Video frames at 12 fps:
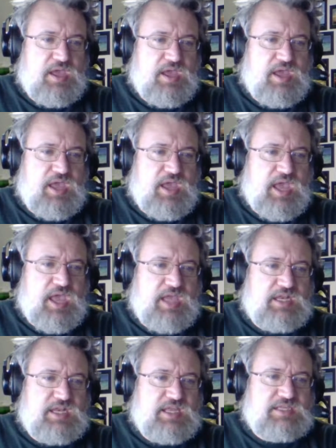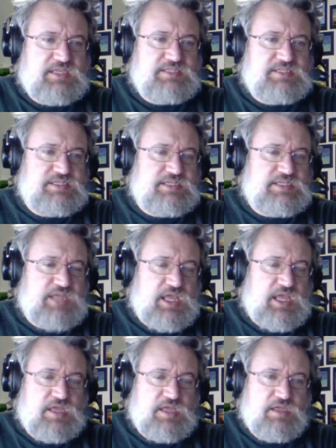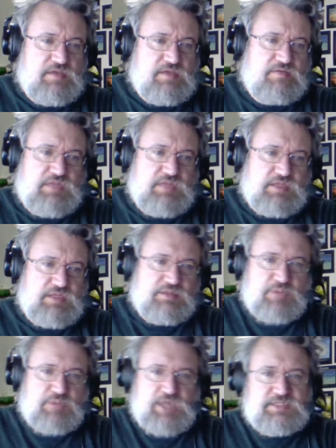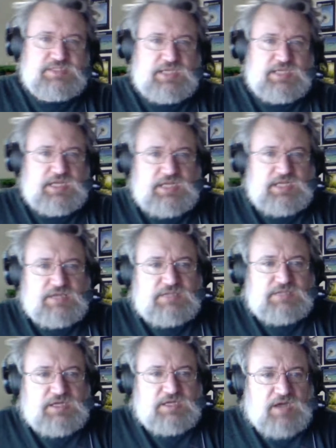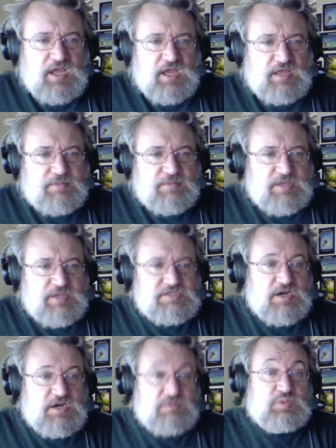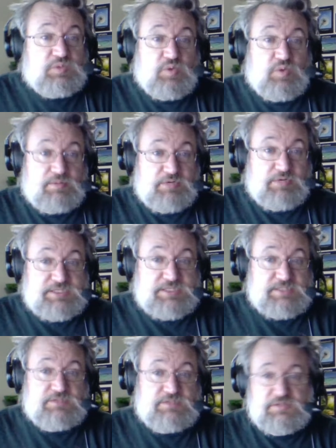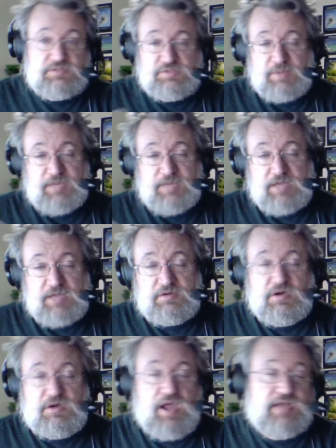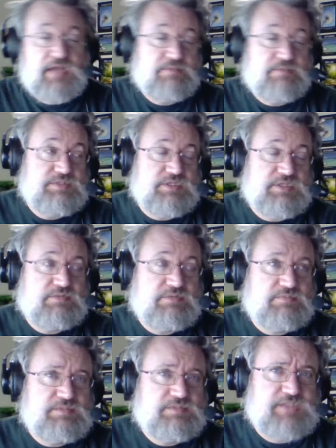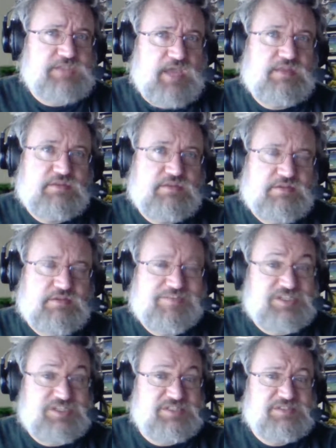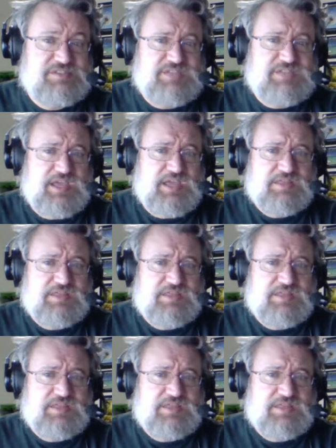Andazen, the boss lady down there, I started with the War Priest, swapping out her items, scythe, a vicious scythe,